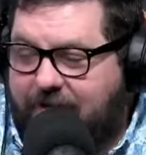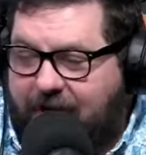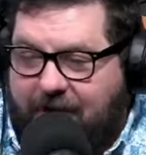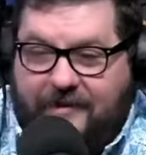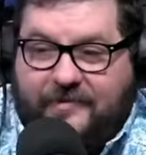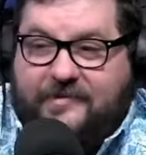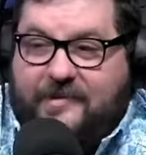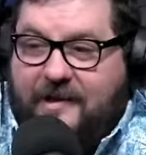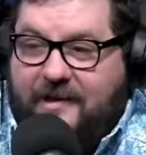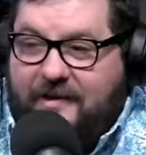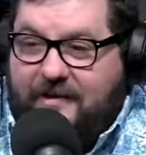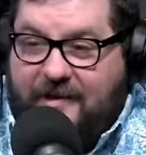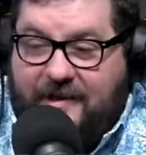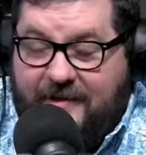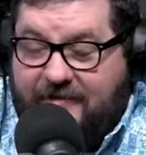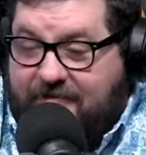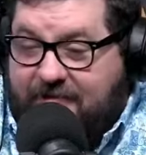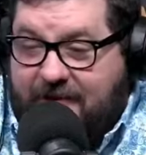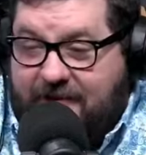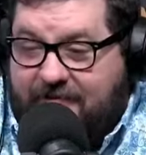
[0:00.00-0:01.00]
He's
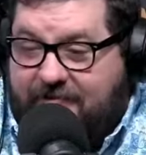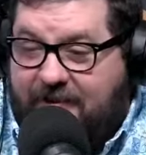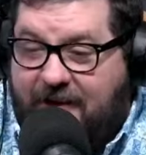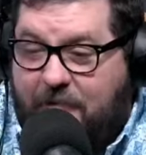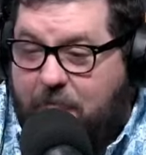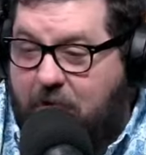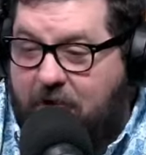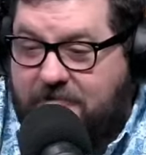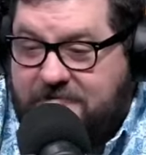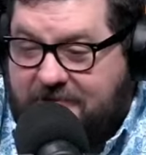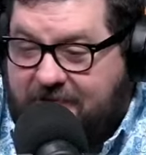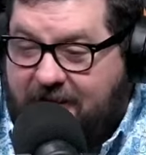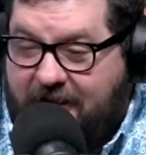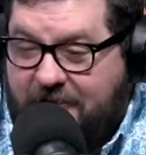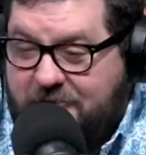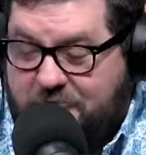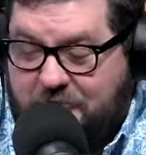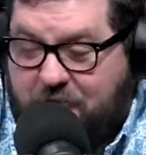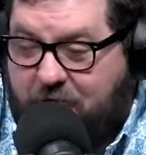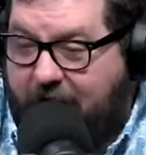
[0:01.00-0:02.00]
gonna sing most of
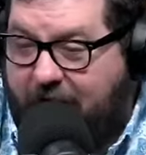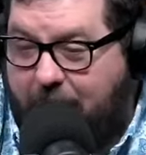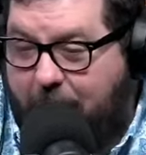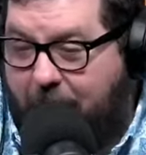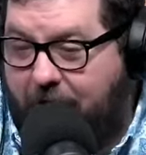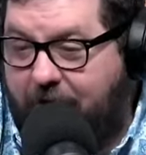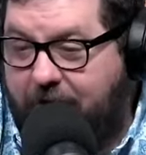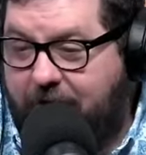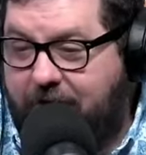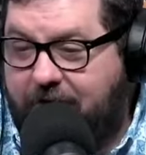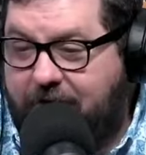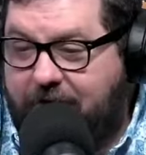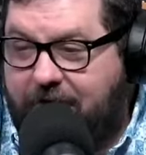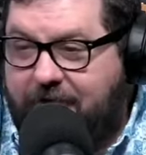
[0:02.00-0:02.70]
Country Grammar.